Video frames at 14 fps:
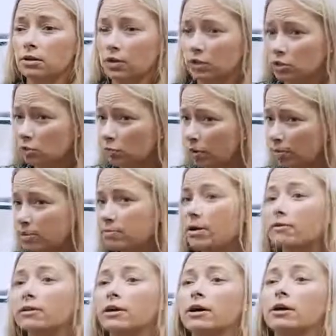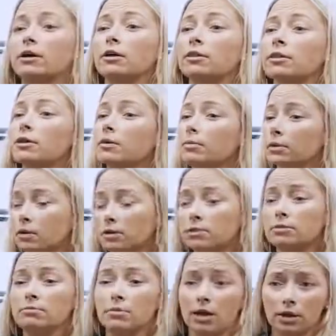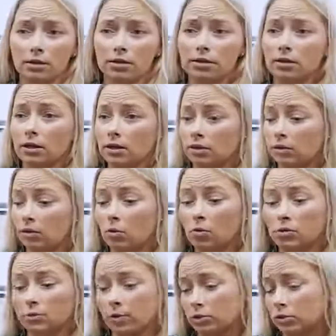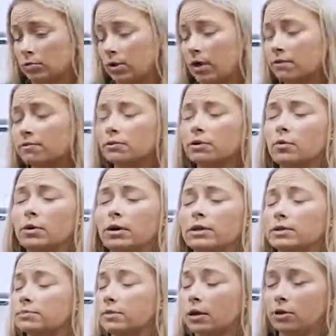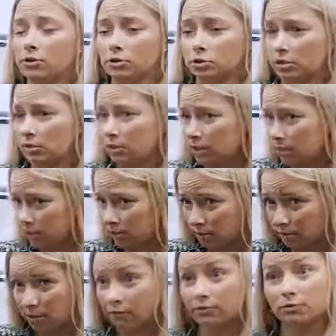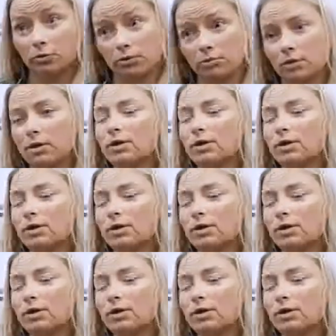Not just women's pelvic health, but also men and the whole spectrum. Everyone, doesn't matter your gender, has a pelvic floor.